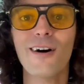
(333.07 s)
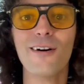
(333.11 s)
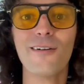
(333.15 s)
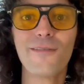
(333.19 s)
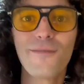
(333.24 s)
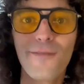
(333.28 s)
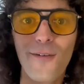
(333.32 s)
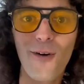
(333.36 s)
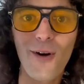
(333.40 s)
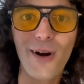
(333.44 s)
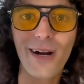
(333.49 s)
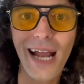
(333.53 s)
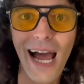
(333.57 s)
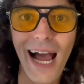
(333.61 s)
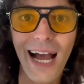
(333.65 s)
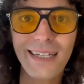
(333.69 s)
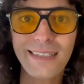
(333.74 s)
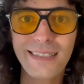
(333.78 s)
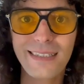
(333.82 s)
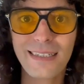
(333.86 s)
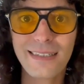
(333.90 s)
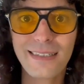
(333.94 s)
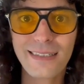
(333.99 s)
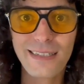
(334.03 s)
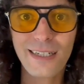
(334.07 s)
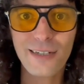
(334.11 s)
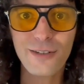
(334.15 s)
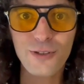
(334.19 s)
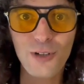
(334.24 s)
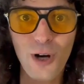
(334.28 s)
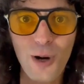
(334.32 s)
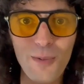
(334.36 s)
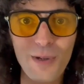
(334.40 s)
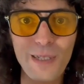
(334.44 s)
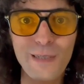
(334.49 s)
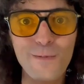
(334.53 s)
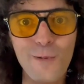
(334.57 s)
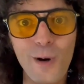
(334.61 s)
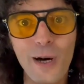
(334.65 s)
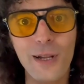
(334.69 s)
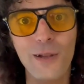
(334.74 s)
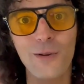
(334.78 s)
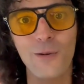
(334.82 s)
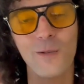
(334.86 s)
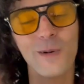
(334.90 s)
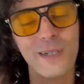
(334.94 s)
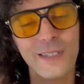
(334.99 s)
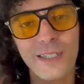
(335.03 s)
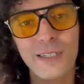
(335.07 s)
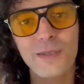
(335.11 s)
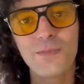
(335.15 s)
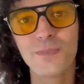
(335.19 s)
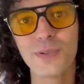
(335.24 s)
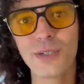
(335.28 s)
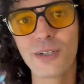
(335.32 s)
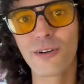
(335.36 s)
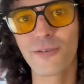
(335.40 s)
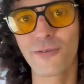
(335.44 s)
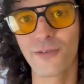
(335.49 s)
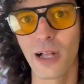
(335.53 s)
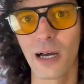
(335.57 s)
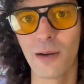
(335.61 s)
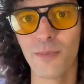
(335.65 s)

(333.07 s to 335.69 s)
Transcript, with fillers: Foreign accent syndrome is one of them, which is beautiful.